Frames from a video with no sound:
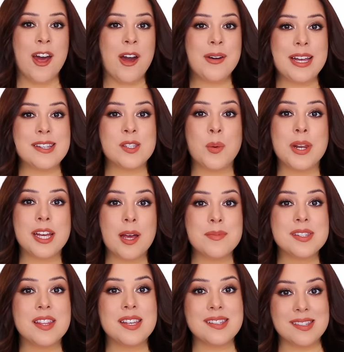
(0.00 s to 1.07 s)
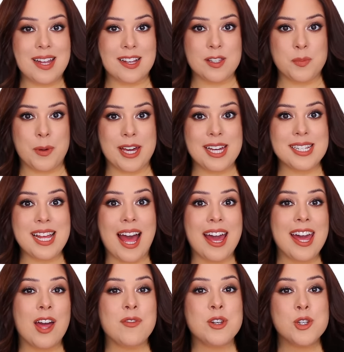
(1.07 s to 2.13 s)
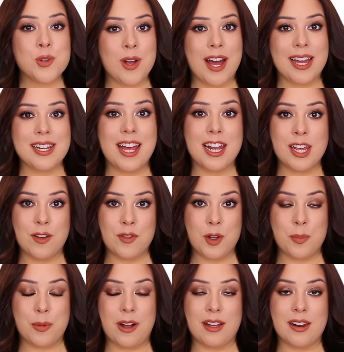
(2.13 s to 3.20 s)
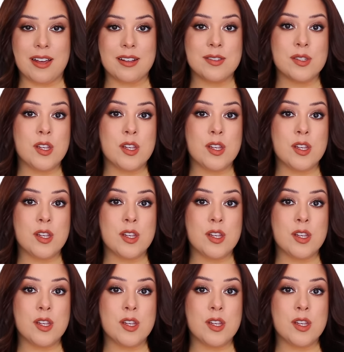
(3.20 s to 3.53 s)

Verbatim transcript: Okay, so when it comes to this next brand, I haven't tried any of their products.